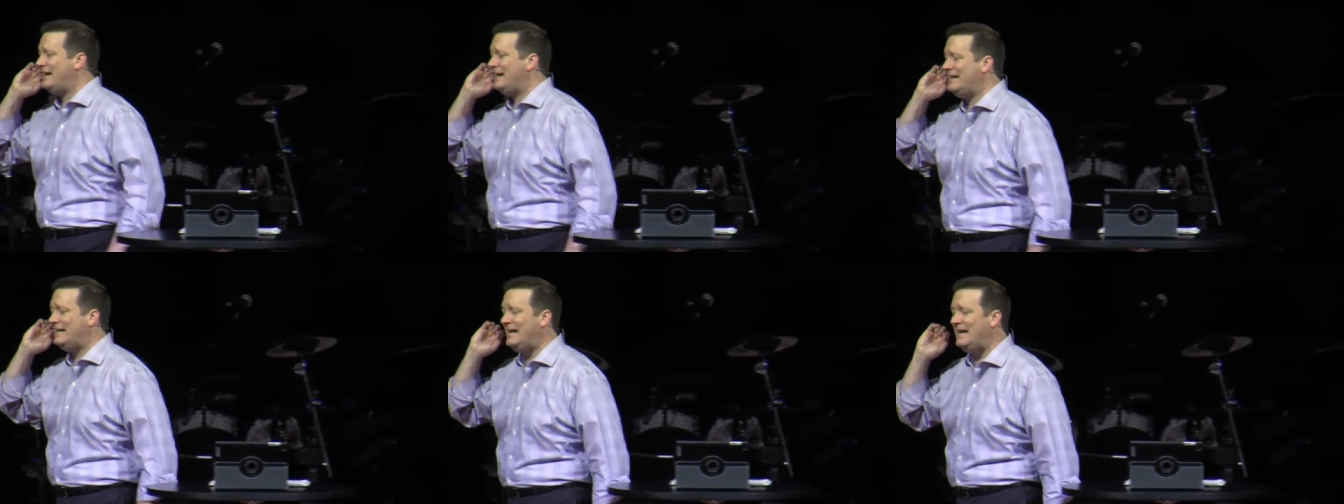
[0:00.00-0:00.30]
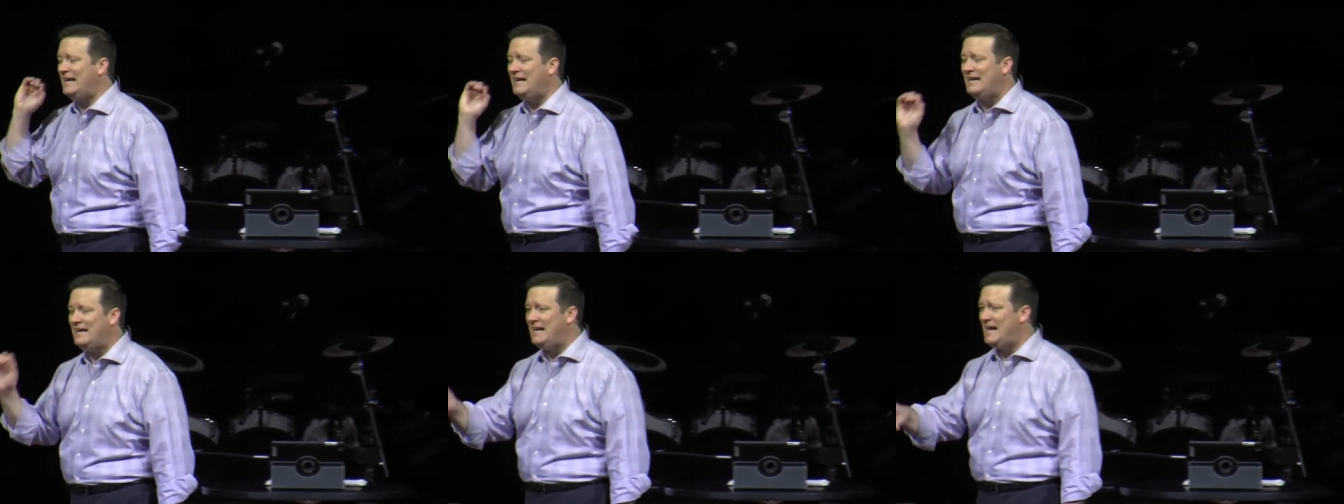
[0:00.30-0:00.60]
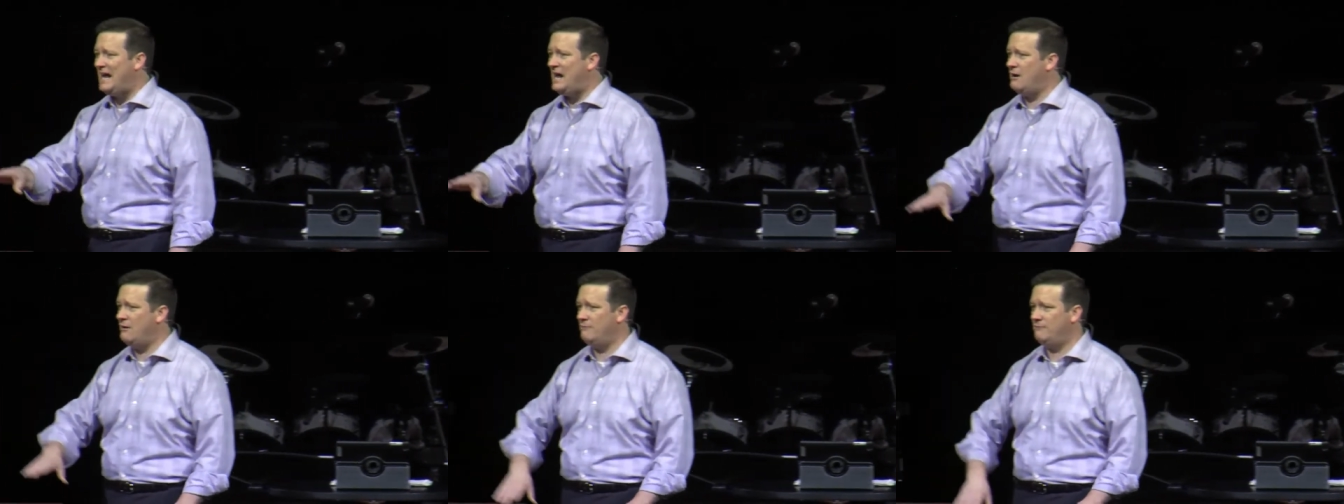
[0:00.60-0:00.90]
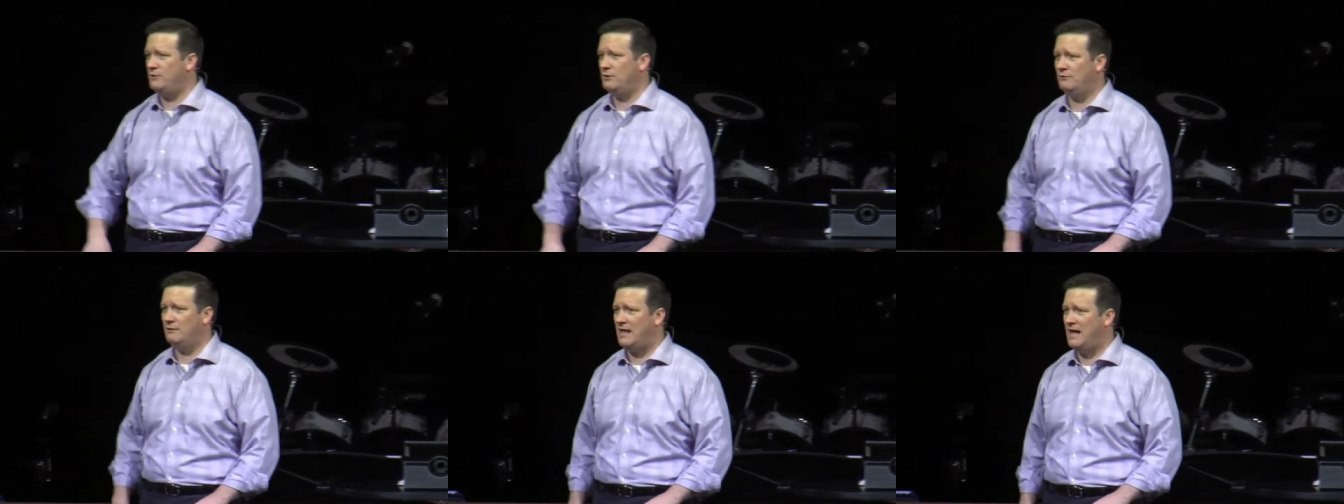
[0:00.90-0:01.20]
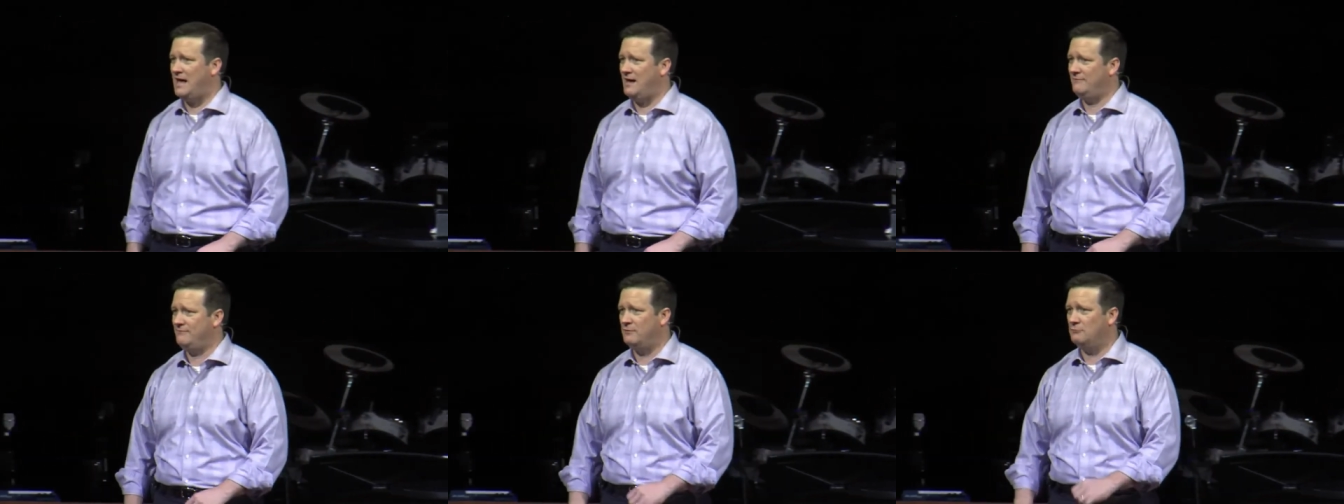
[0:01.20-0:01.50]
in any area of your
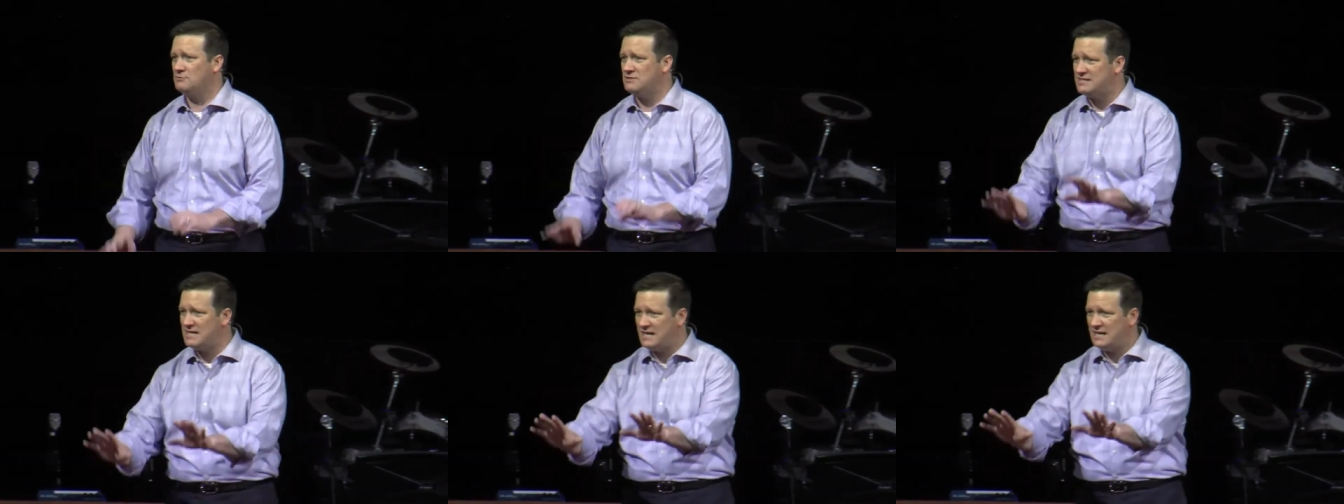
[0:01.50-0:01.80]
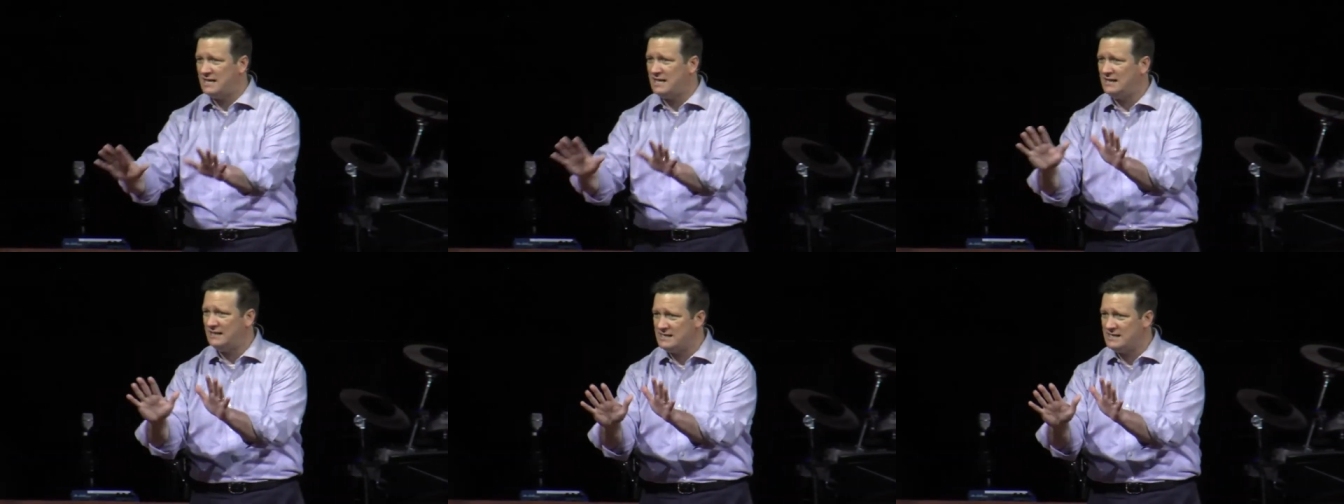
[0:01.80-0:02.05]
life. I want to say it again.